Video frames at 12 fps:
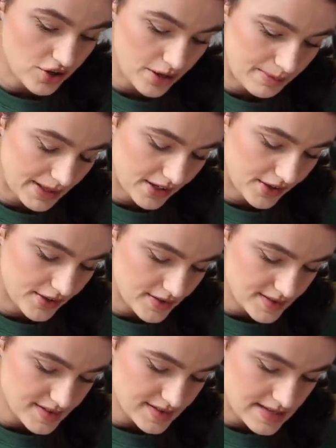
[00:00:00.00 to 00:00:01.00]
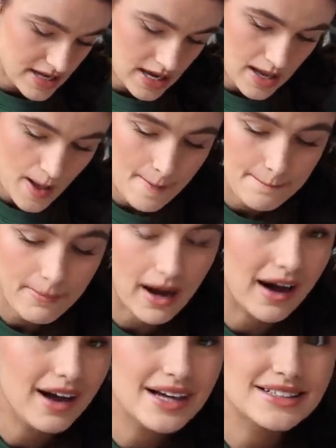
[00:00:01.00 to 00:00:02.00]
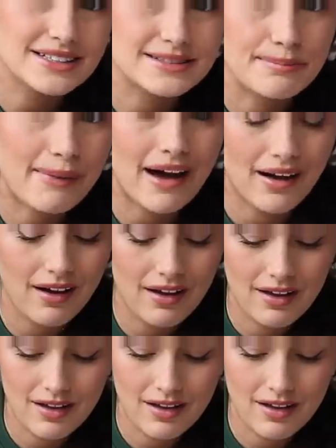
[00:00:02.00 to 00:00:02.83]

Nobody knows. But doesn't matter.